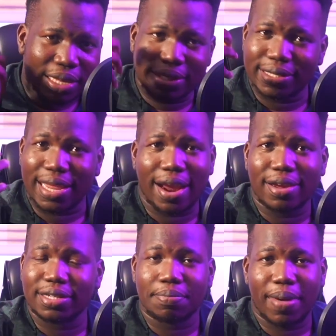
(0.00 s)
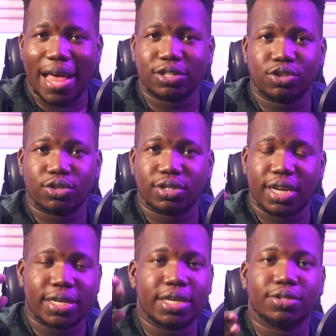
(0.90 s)
desires and passions
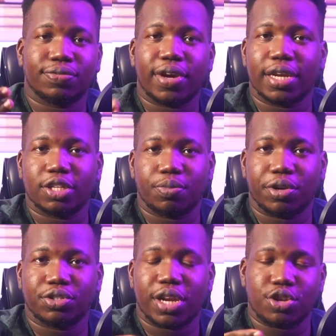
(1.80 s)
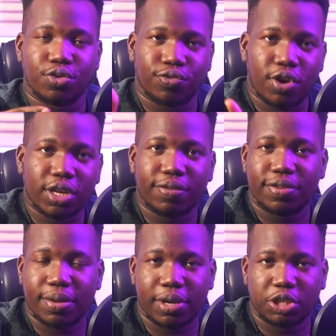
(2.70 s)
that need to find expression, and you've not
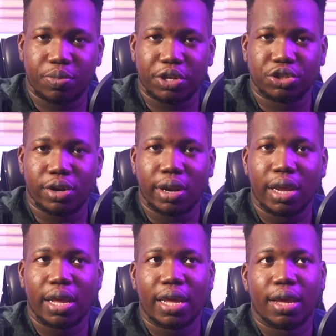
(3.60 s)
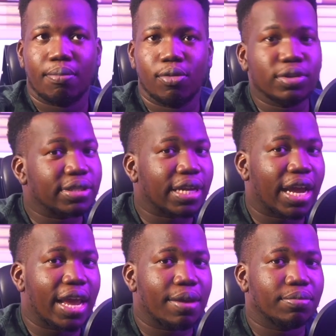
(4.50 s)
given them expression, most
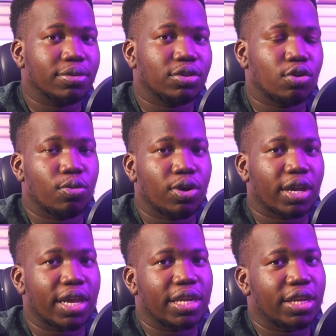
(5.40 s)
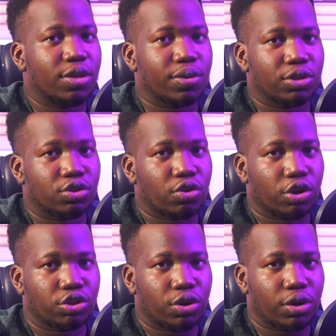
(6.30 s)
times you will not get a new
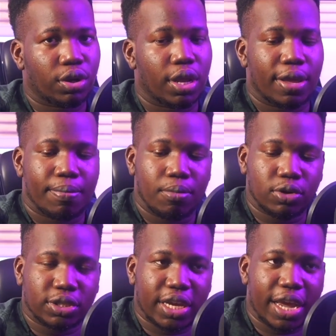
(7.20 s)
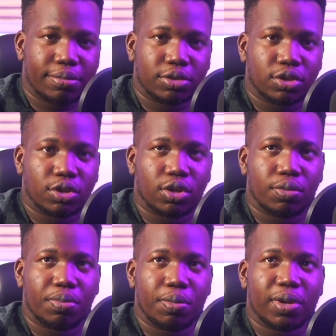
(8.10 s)
instruction. Most times
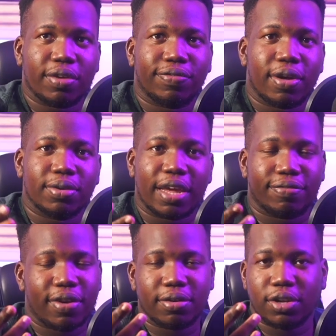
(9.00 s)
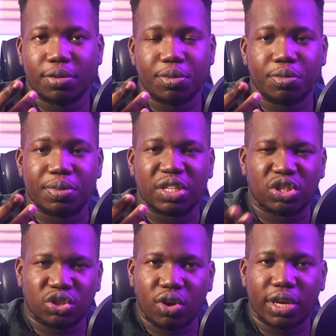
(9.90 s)
I found a lot of people being
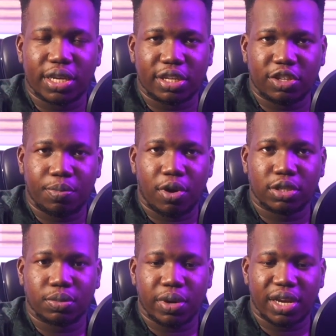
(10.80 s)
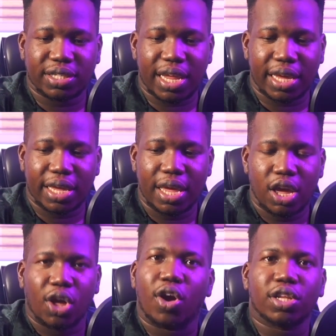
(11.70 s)
stuck in a spot where it's like,
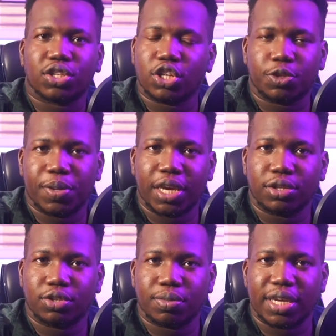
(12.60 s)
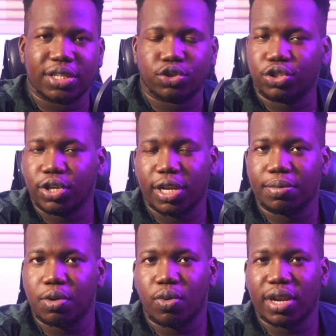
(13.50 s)
God is not speaking to me, he's not
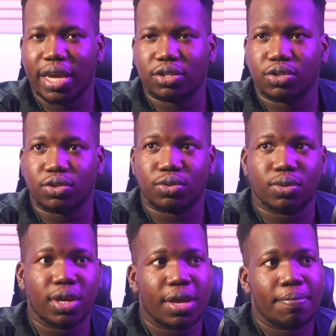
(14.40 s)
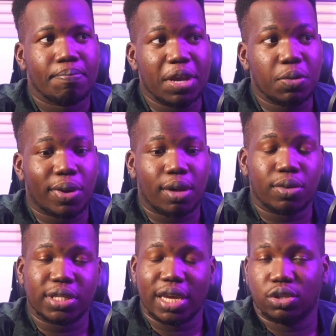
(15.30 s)
telling me what next to do. Meanwhile,
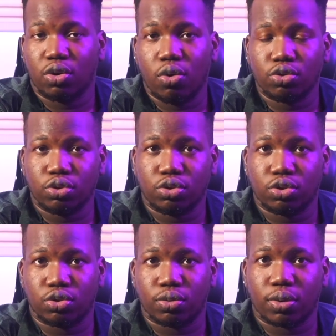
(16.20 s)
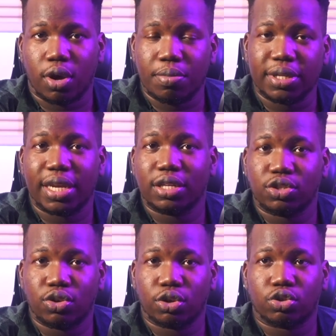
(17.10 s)
what he had told you to do, committed
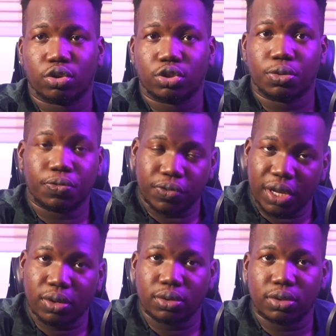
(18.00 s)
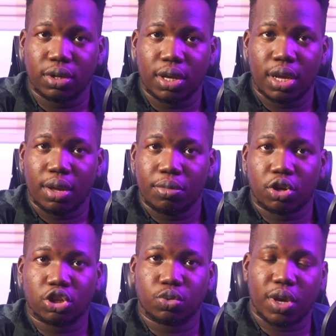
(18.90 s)
into your trust, you failed
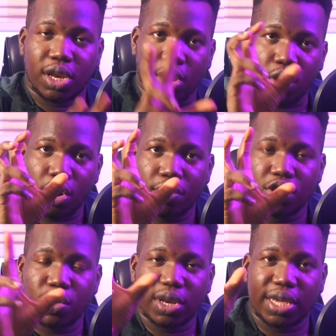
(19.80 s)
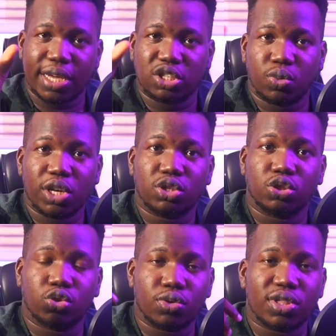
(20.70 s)
because you were in a hurry, you were in a haste, you wanted
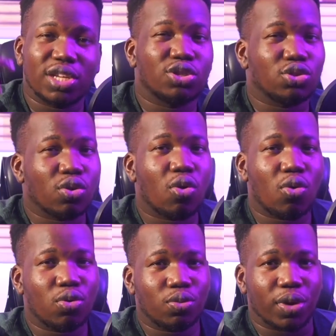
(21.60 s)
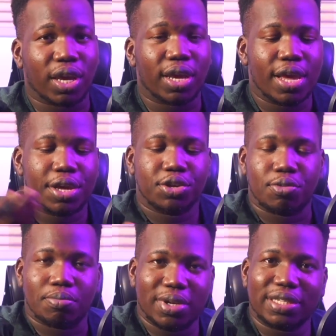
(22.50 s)
to do things your own way.
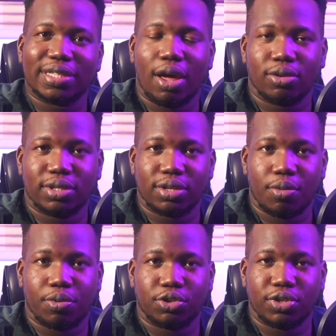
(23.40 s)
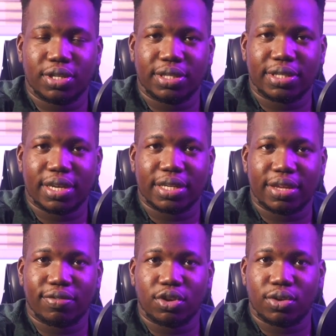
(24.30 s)
You missed out the opportunities he had
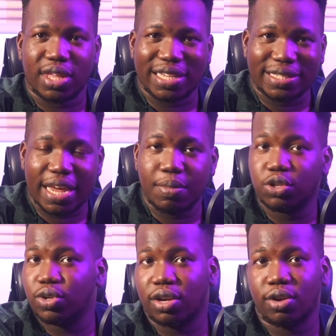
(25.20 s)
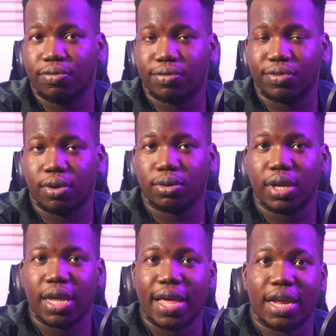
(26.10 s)
given you, the assignments you had not
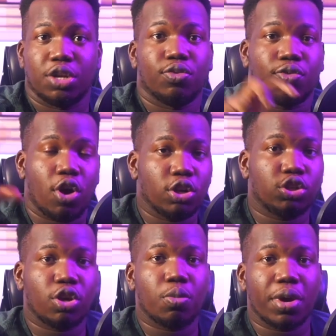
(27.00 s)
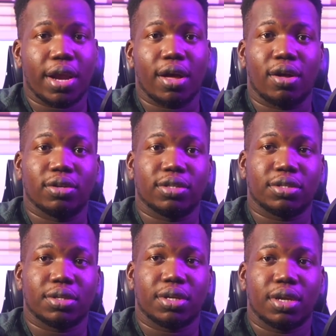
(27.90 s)
fulfilled, and you've gone somewhere
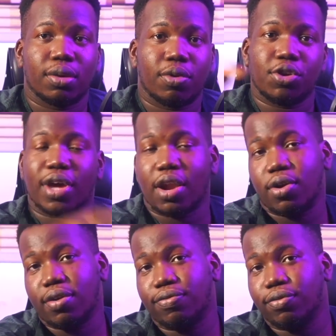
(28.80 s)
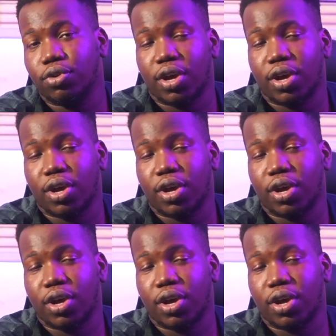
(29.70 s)
else where you cannot